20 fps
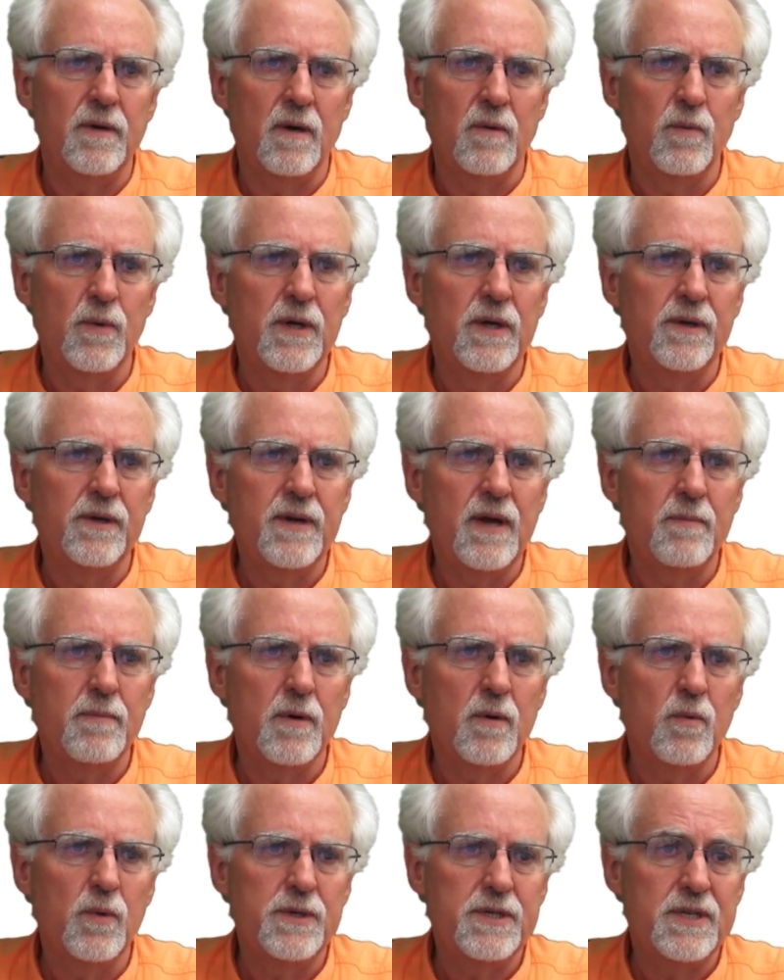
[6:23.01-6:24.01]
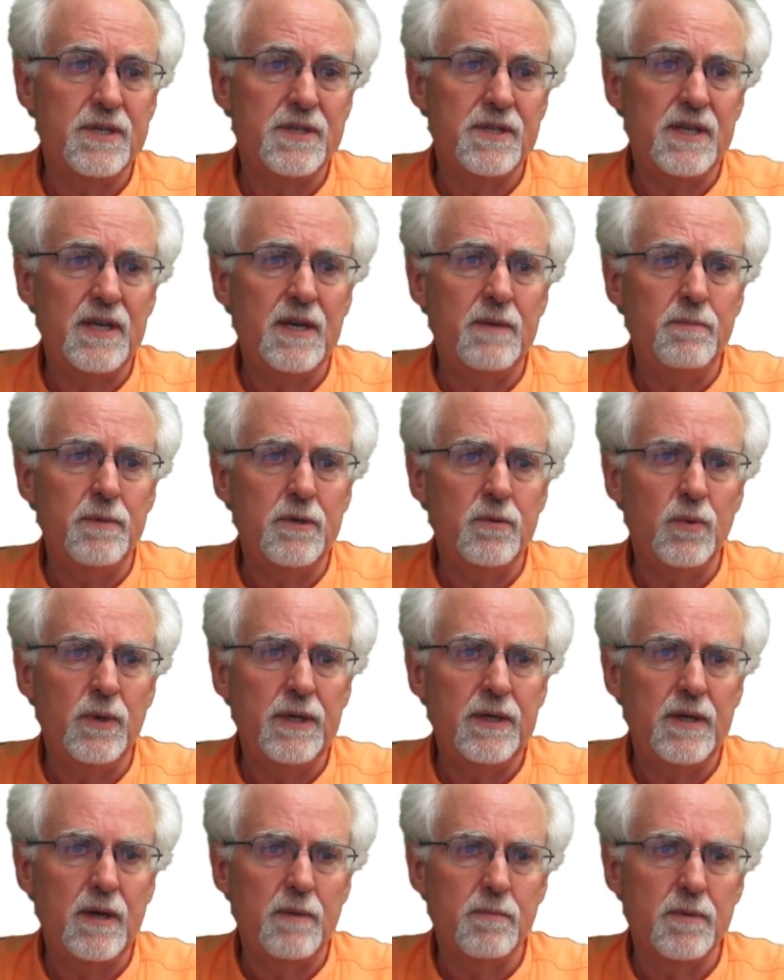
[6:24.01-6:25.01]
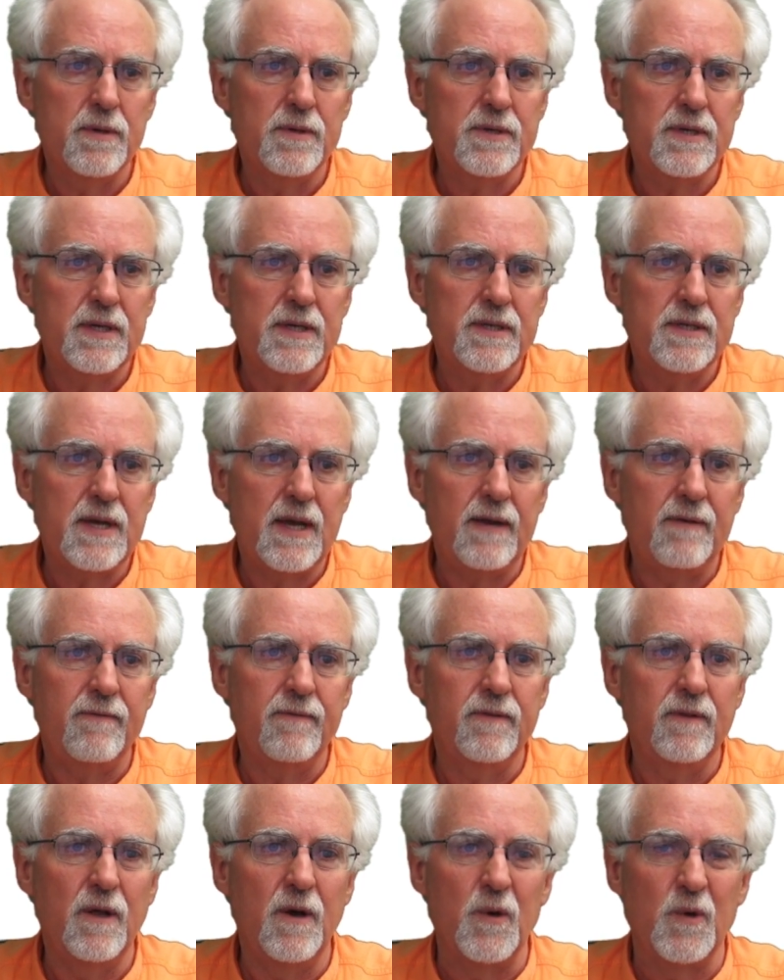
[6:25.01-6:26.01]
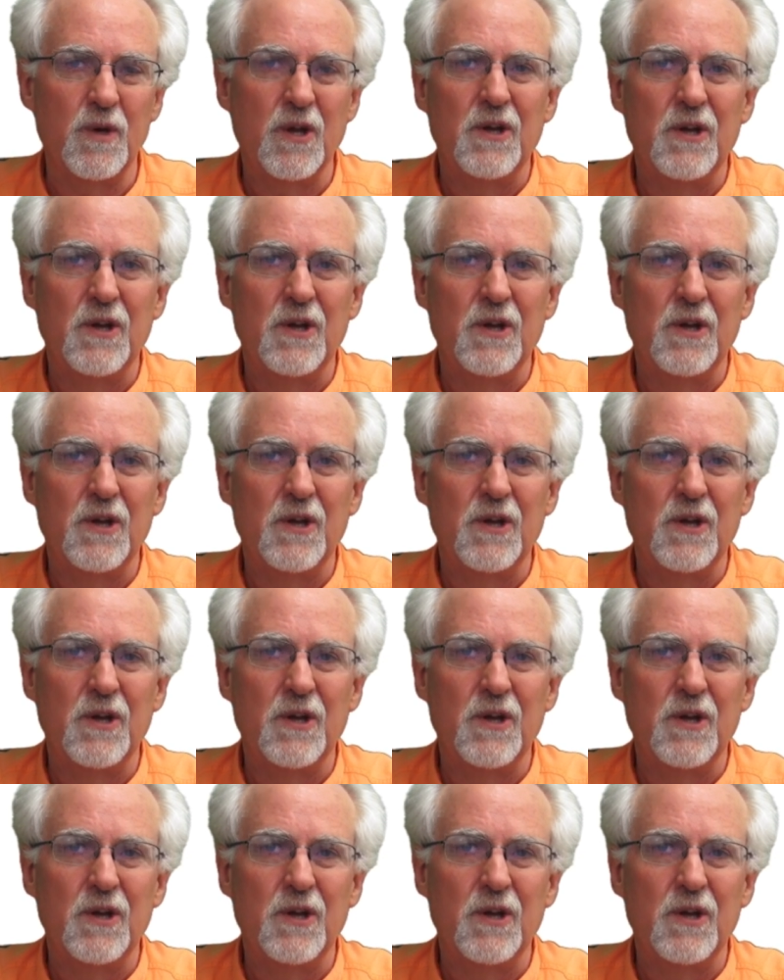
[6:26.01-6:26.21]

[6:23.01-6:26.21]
A real number, which is the in-between numbers, is a float.